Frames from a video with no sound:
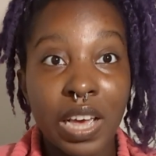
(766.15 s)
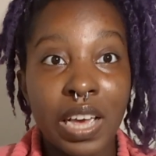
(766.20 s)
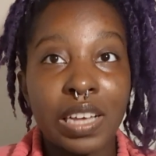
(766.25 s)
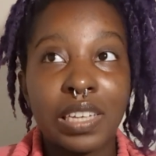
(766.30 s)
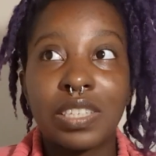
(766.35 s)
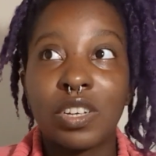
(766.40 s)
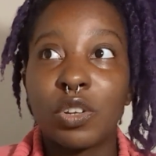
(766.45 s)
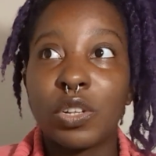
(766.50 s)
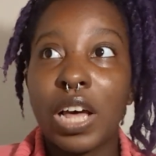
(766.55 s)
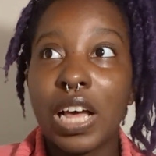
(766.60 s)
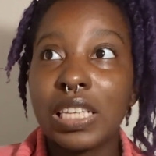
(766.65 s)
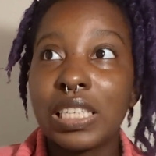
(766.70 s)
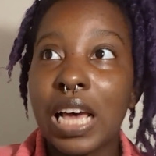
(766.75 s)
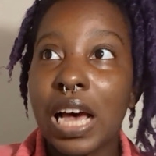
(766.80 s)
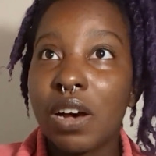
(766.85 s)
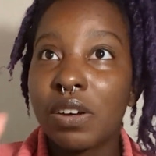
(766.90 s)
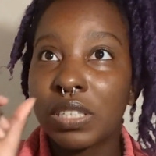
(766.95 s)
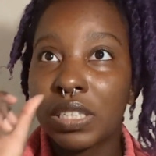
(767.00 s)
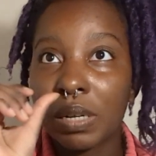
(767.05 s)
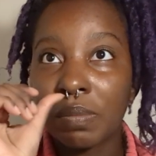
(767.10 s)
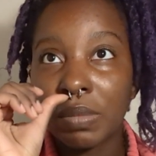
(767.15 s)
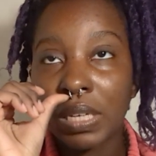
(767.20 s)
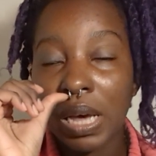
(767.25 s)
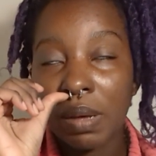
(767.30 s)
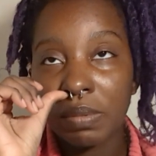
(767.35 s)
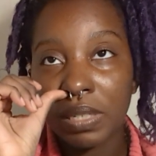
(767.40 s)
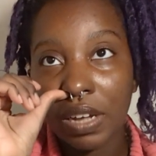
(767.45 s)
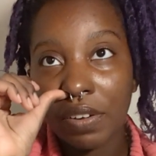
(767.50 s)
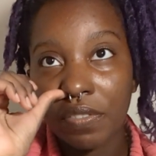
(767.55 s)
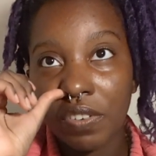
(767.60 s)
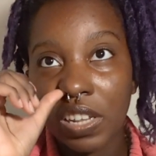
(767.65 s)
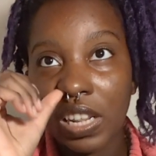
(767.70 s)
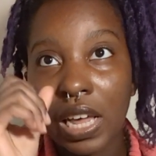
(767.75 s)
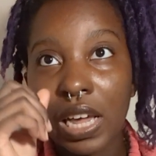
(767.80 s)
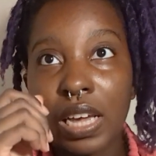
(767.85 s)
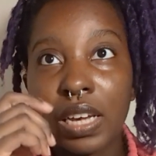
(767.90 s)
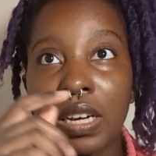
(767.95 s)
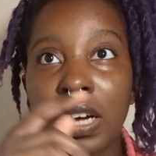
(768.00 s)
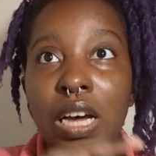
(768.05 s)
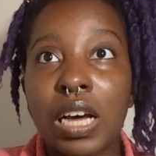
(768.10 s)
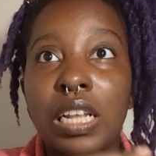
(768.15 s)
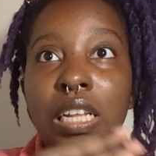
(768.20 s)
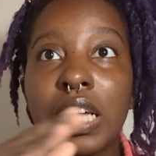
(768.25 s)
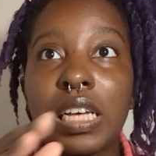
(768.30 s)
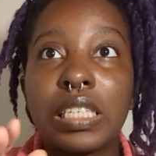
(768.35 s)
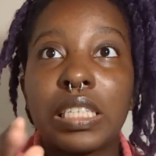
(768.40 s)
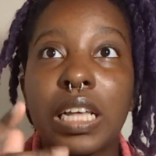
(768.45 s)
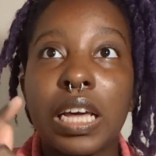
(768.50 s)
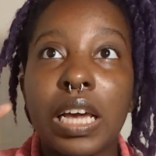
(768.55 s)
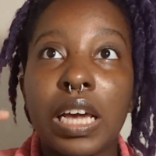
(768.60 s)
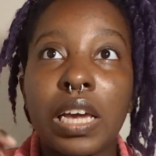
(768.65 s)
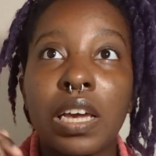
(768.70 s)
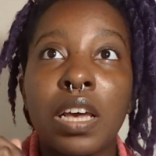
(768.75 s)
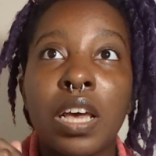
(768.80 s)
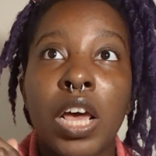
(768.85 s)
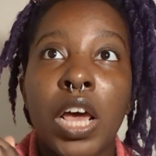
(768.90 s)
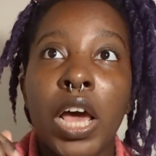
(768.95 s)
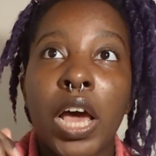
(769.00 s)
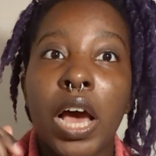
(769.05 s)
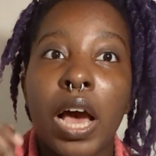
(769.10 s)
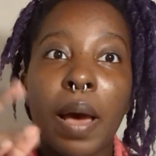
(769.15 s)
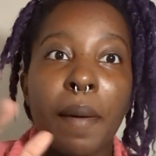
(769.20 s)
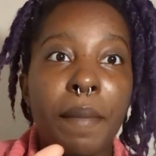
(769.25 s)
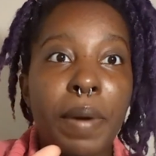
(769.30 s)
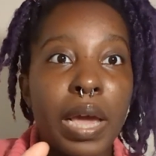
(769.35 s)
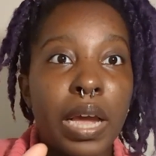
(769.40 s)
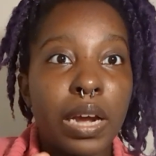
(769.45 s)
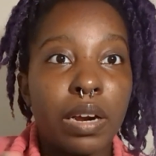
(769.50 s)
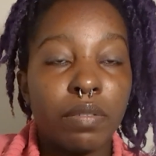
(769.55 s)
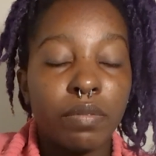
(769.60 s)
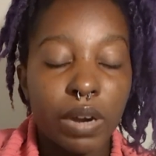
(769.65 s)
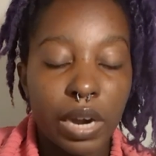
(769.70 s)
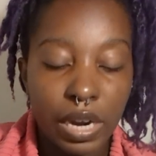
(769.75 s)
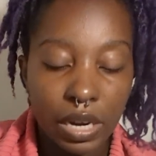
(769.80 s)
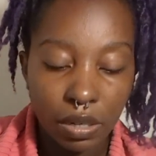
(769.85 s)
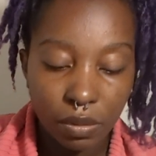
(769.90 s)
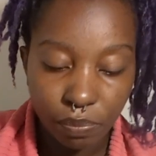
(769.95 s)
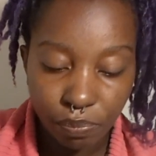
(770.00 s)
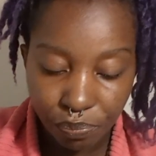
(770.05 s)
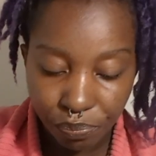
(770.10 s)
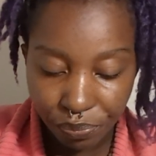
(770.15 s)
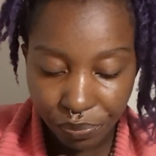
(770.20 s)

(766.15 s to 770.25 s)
So that's how sometimes I feel like, let's say a man, right?